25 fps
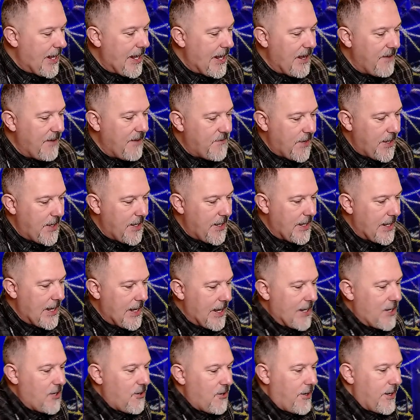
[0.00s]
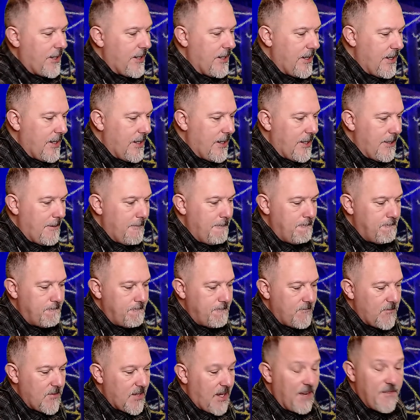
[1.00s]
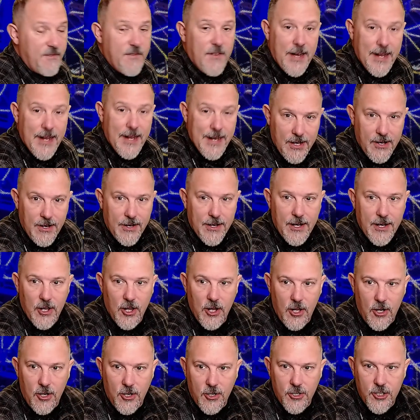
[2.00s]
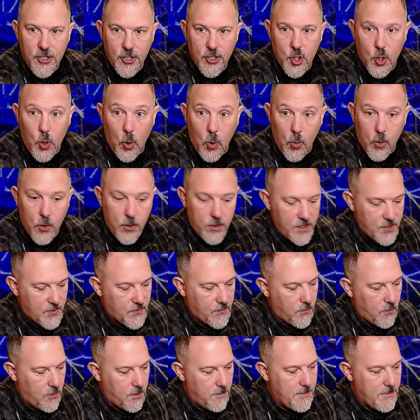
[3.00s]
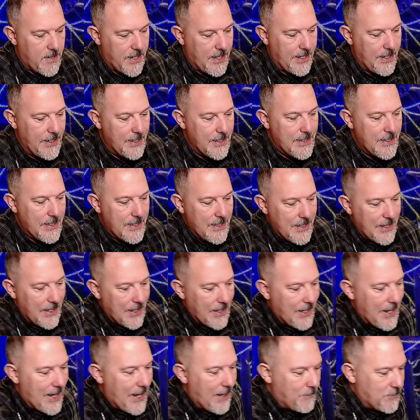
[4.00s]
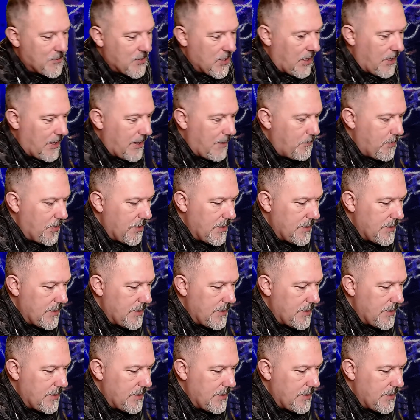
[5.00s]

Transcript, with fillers: I finally I got um, I finally got longer cords for my laptop,